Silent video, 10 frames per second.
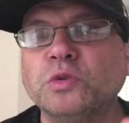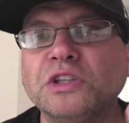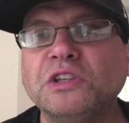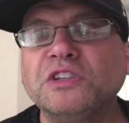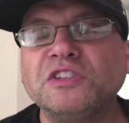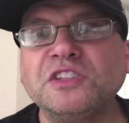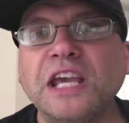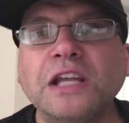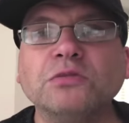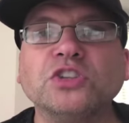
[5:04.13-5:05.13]
with the
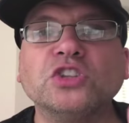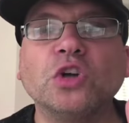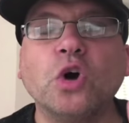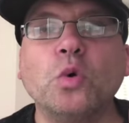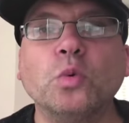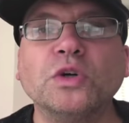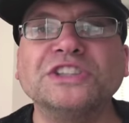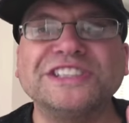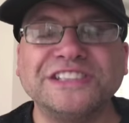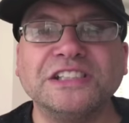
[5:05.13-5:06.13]
state of Star
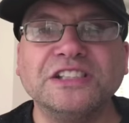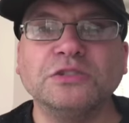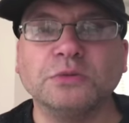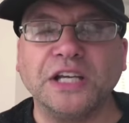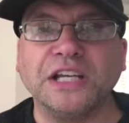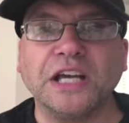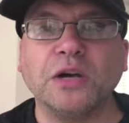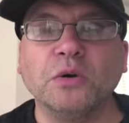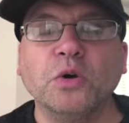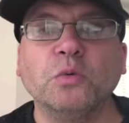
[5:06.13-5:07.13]
Wars as it is right now,
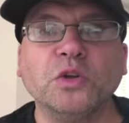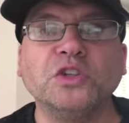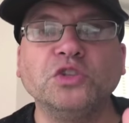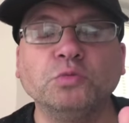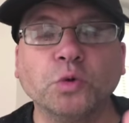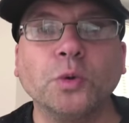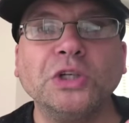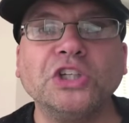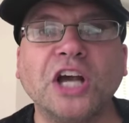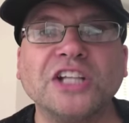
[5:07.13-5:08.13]
with
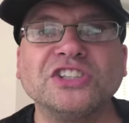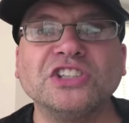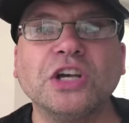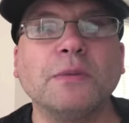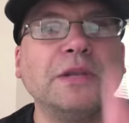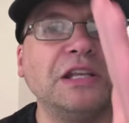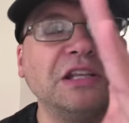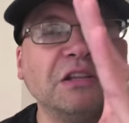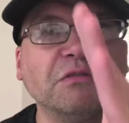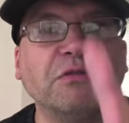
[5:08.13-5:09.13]
Rian Johnson coming in
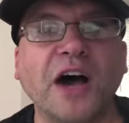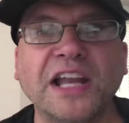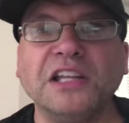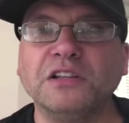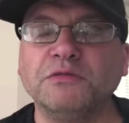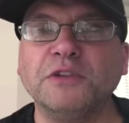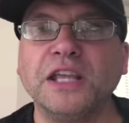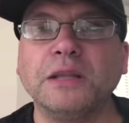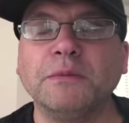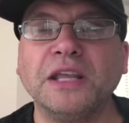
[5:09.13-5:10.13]
and dividing the
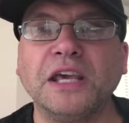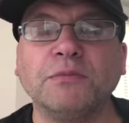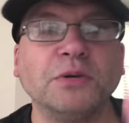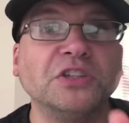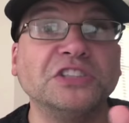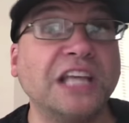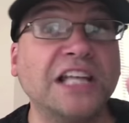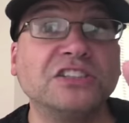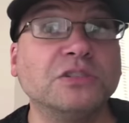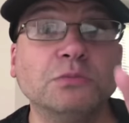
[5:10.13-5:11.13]
fandom in half because
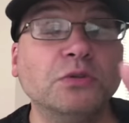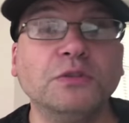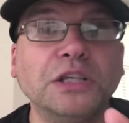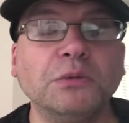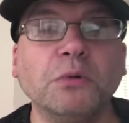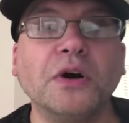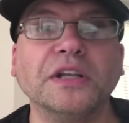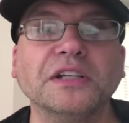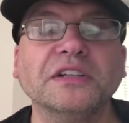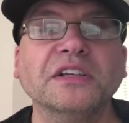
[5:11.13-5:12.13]
that's the movie he wanted,